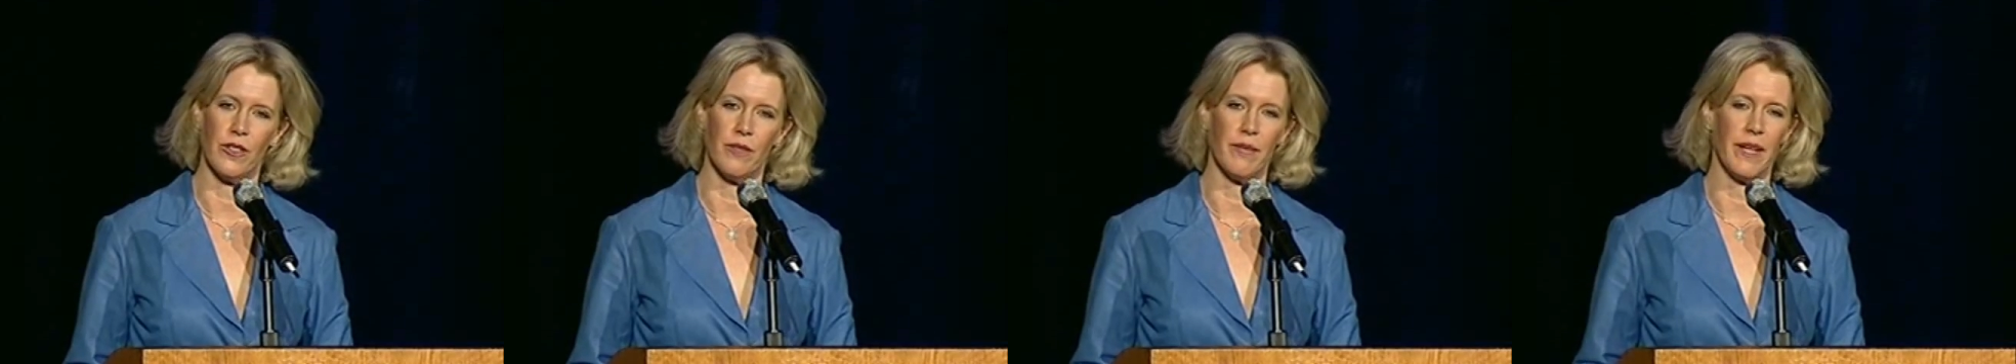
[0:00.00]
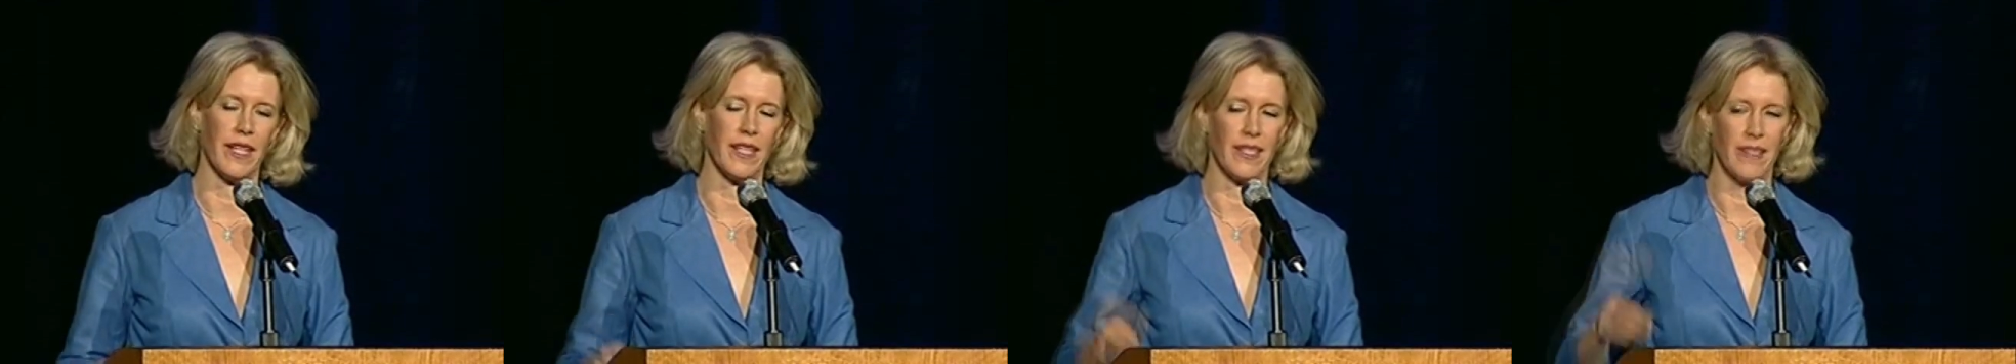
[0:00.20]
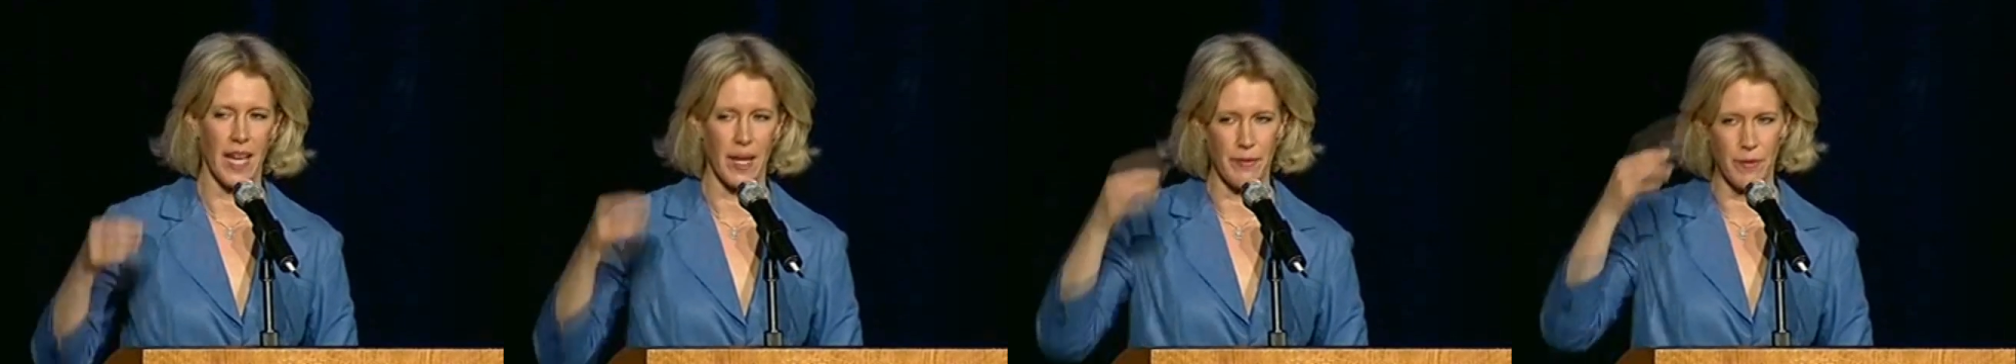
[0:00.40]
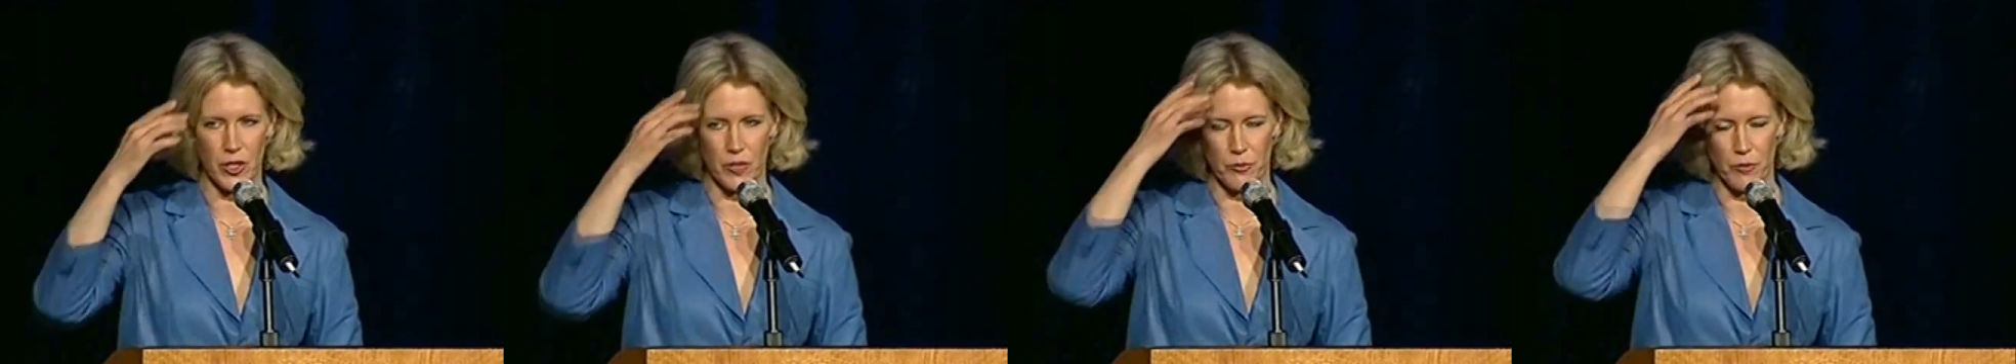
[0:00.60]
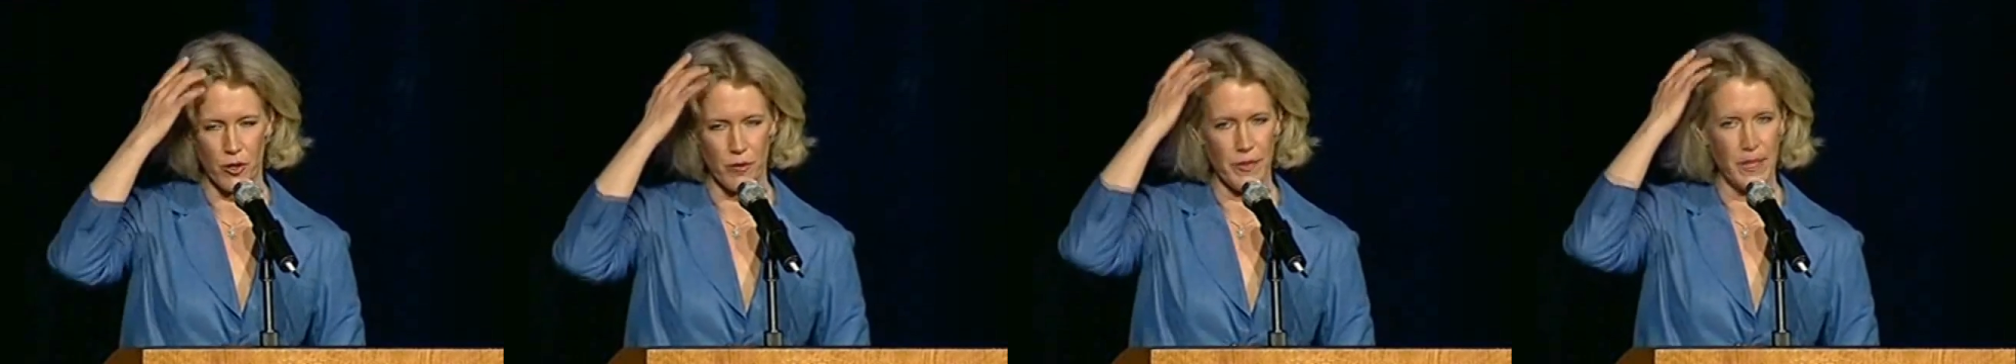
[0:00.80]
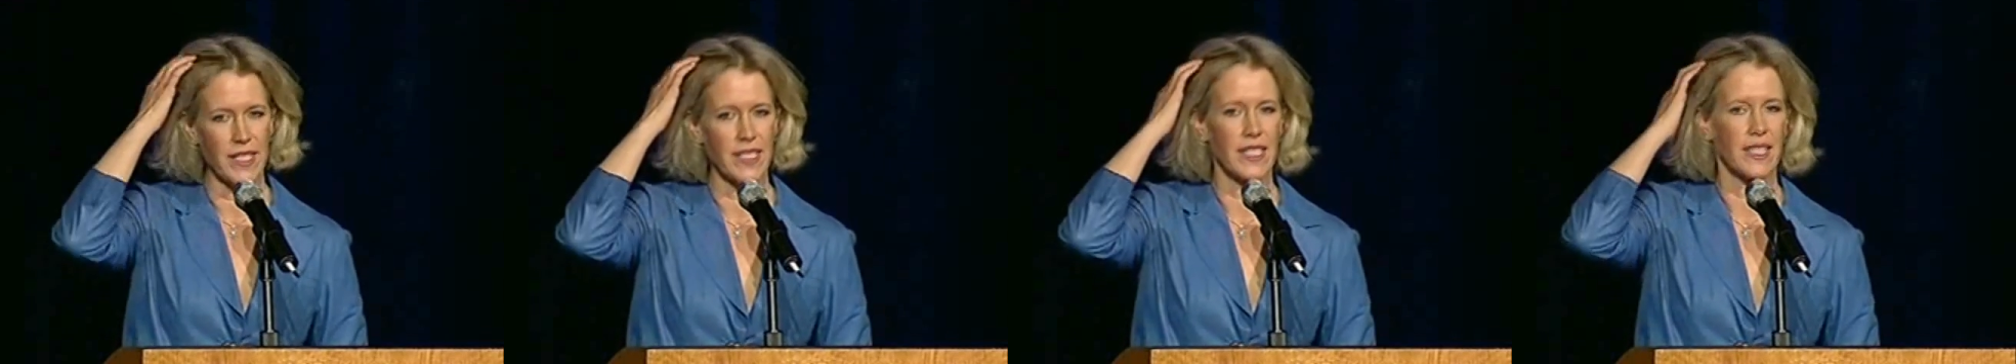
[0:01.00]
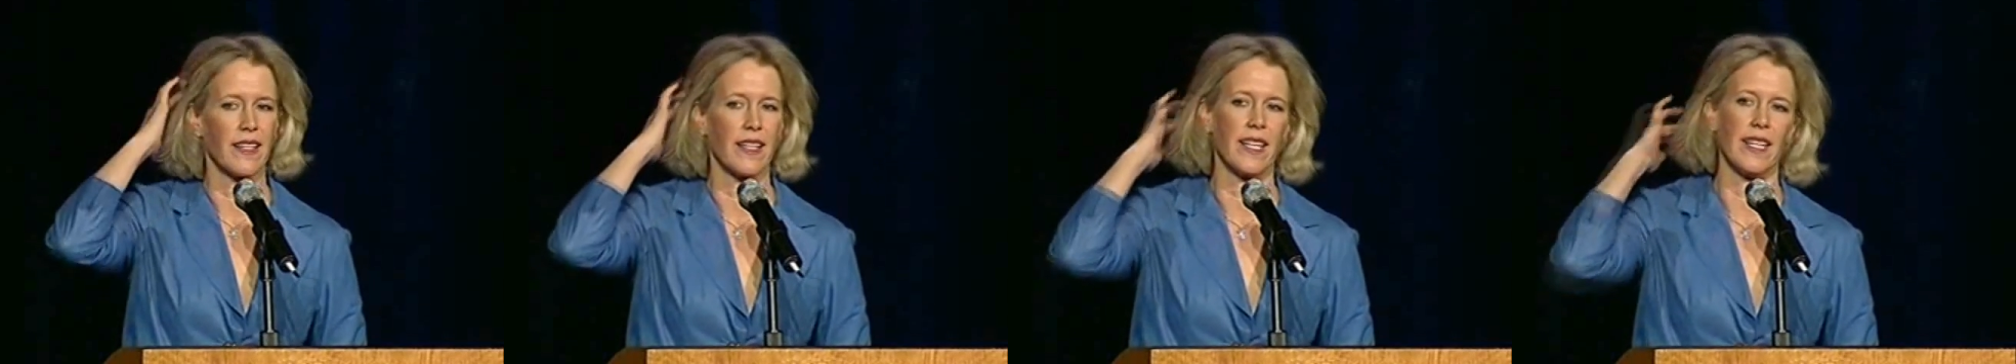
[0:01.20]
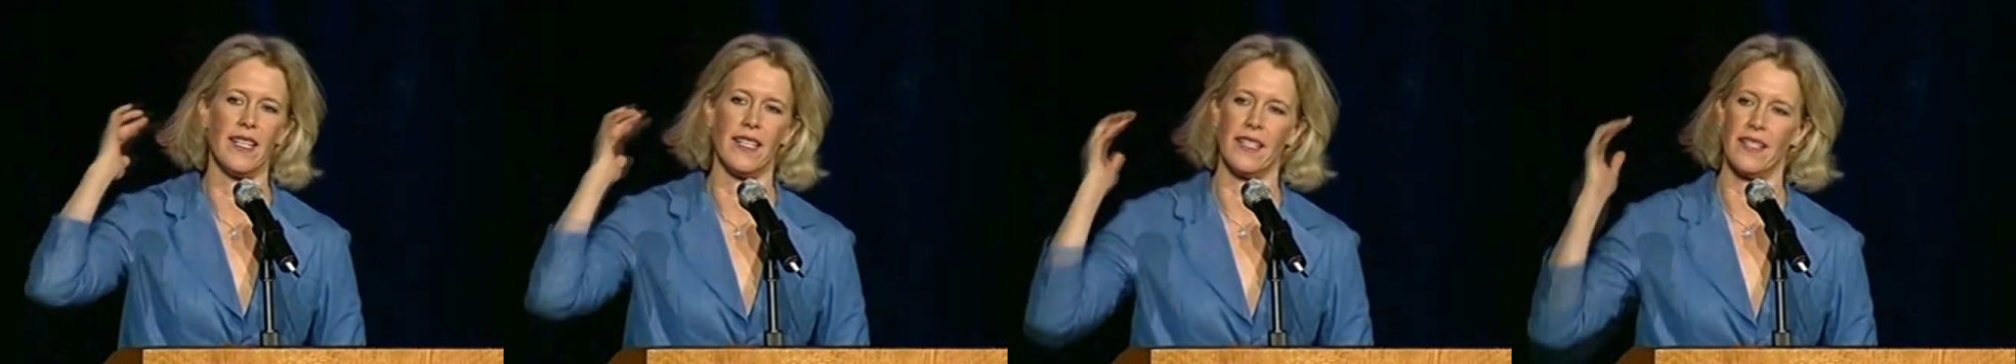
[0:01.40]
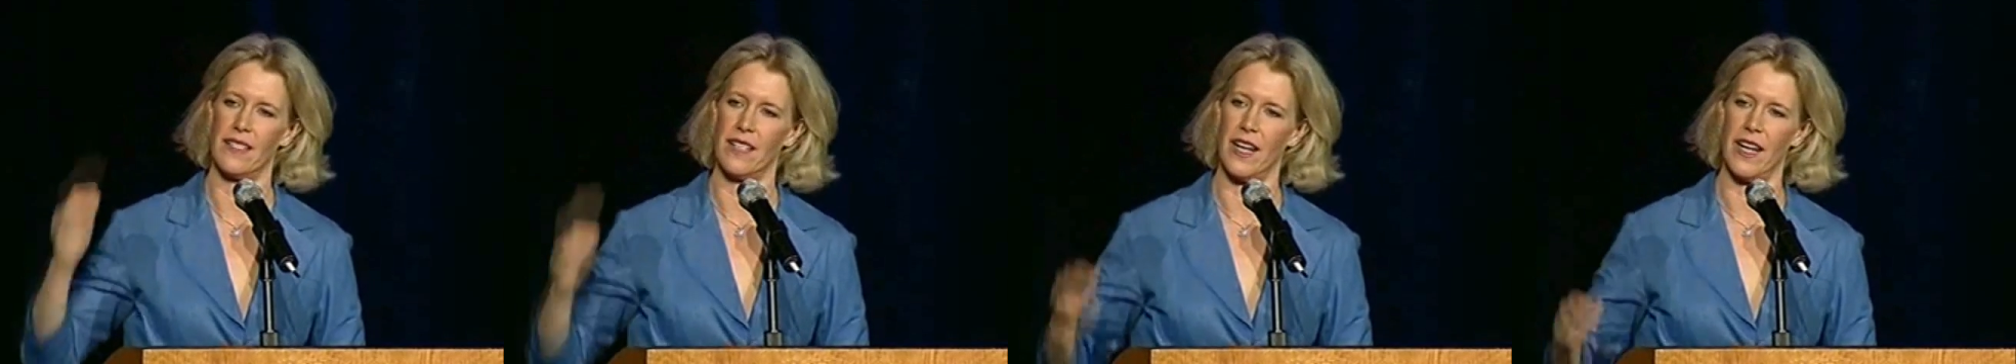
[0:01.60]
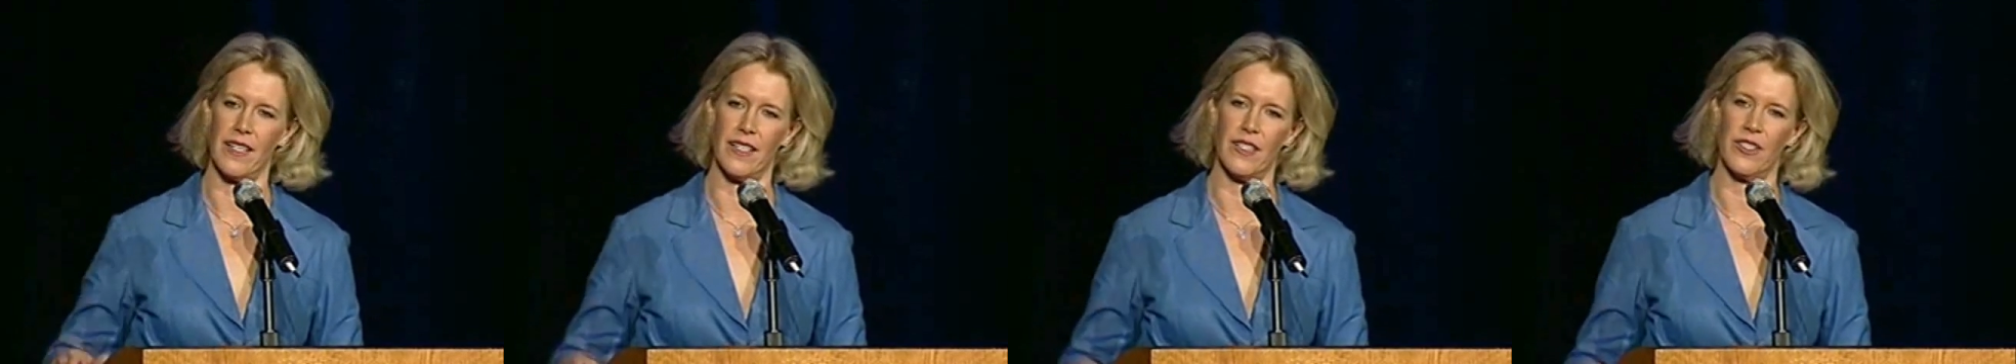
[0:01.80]
It made it that much more amazing that he'd
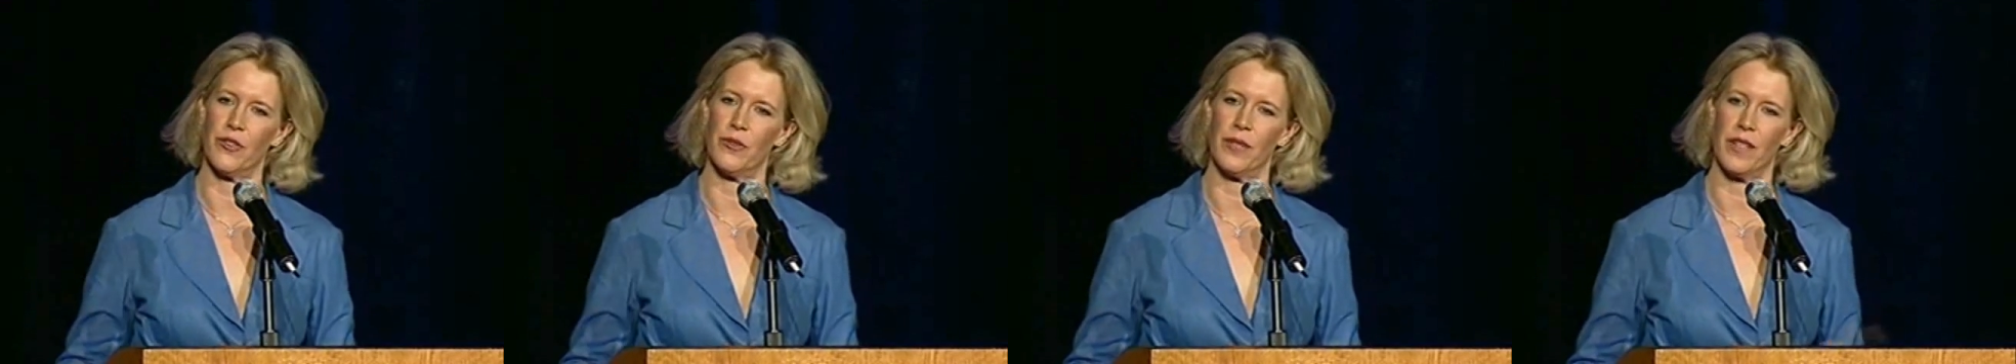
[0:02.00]
gotten into